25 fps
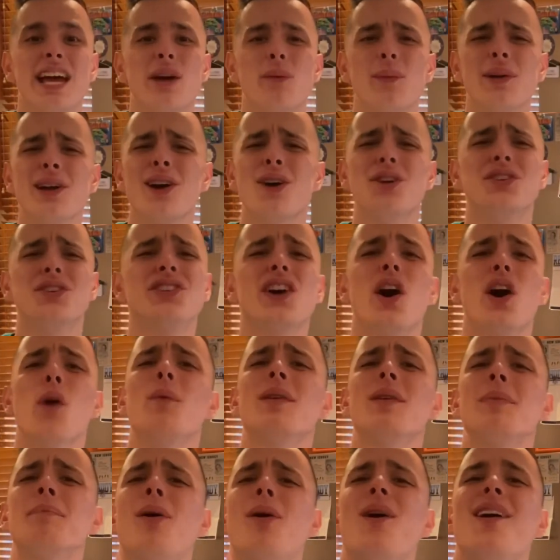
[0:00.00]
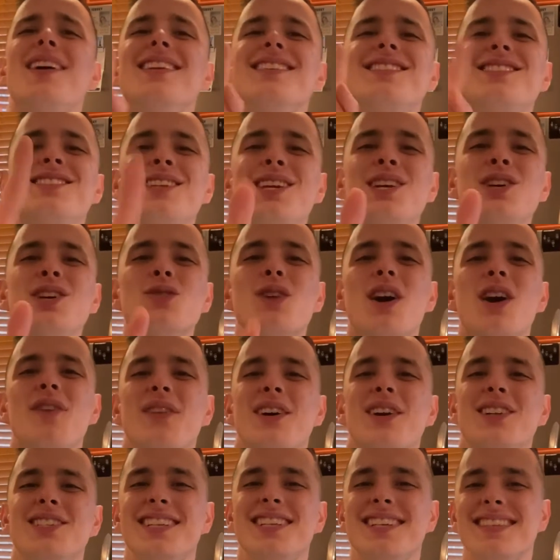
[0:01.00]
We are done with part 2 of
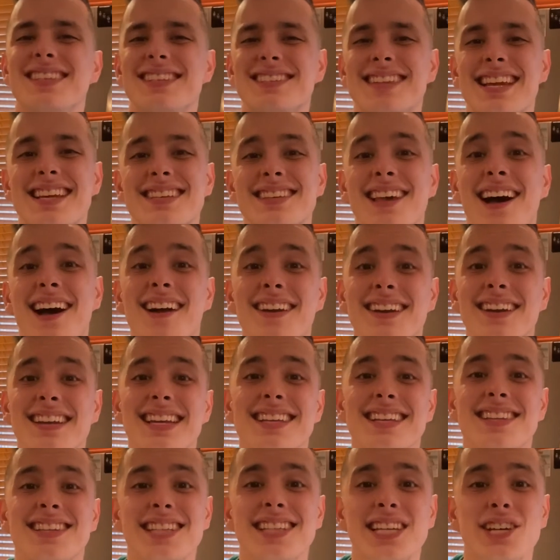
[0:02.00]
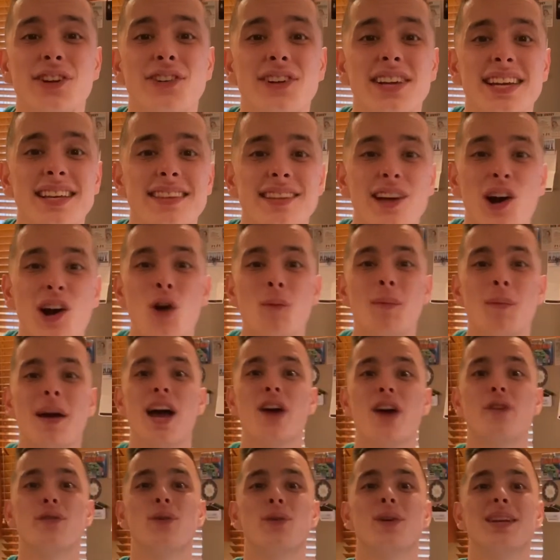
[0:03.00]
our Jersey Taste Holiday series. I hope
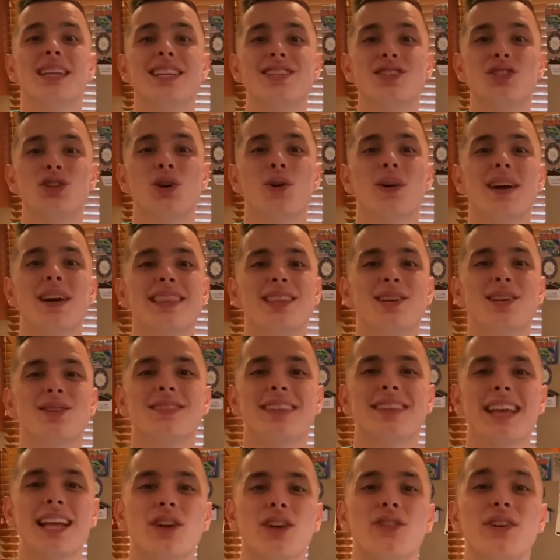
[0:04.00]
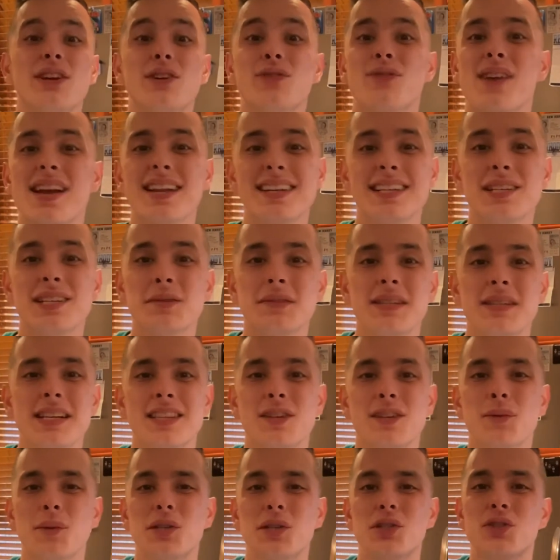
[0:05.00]
everyone enjoyed the celery reindeer sticks
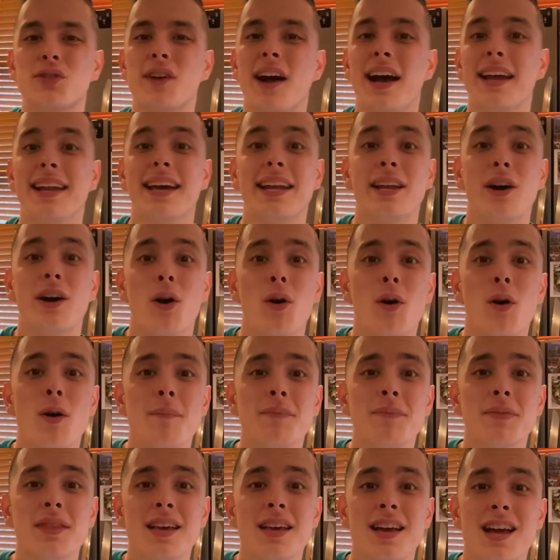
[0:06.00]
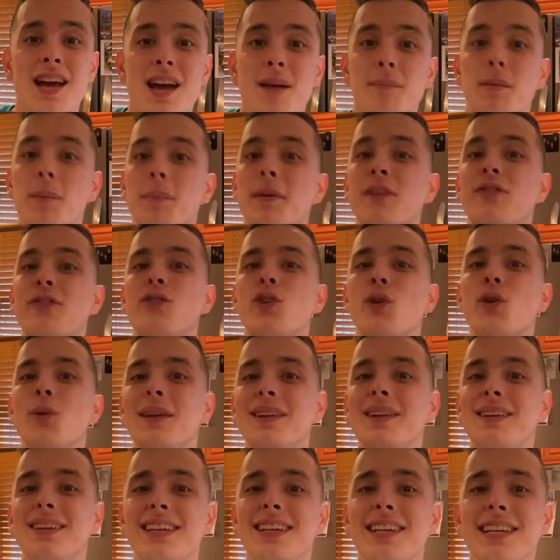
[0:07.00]
and will try it at home. But before we
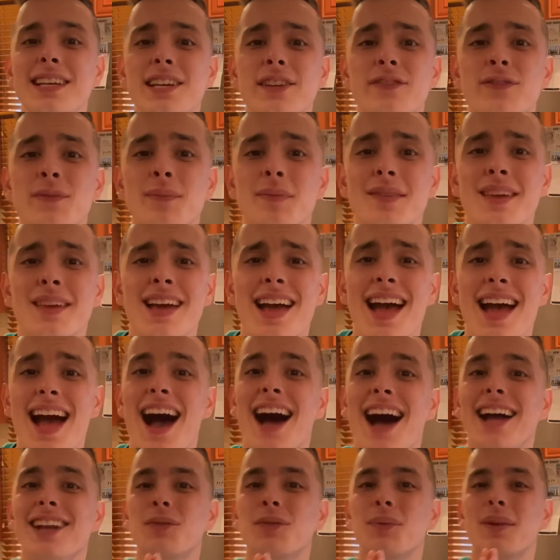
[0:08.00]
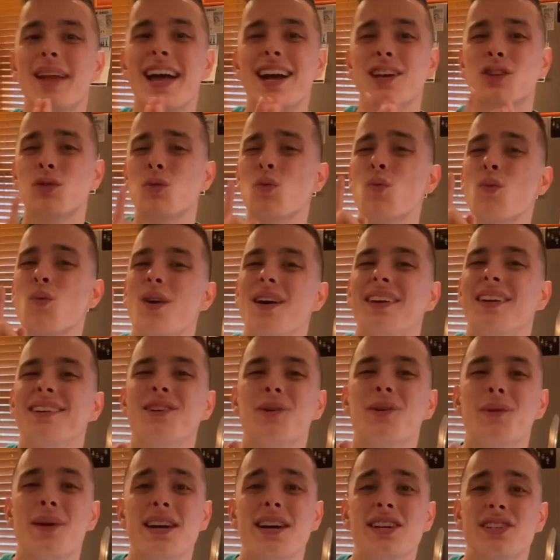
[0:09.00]
leave, I just want to ask one
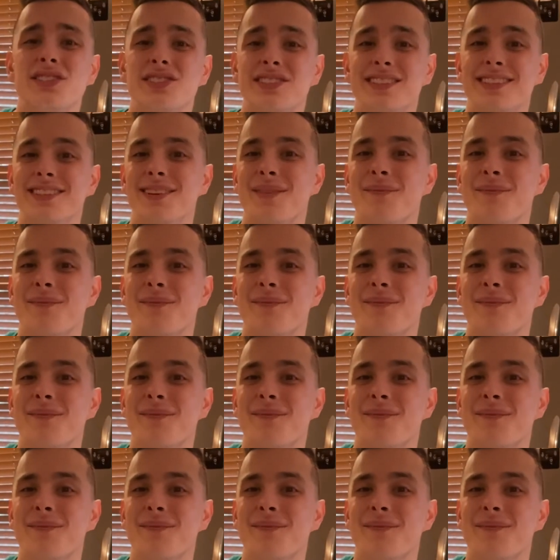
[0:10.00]
question.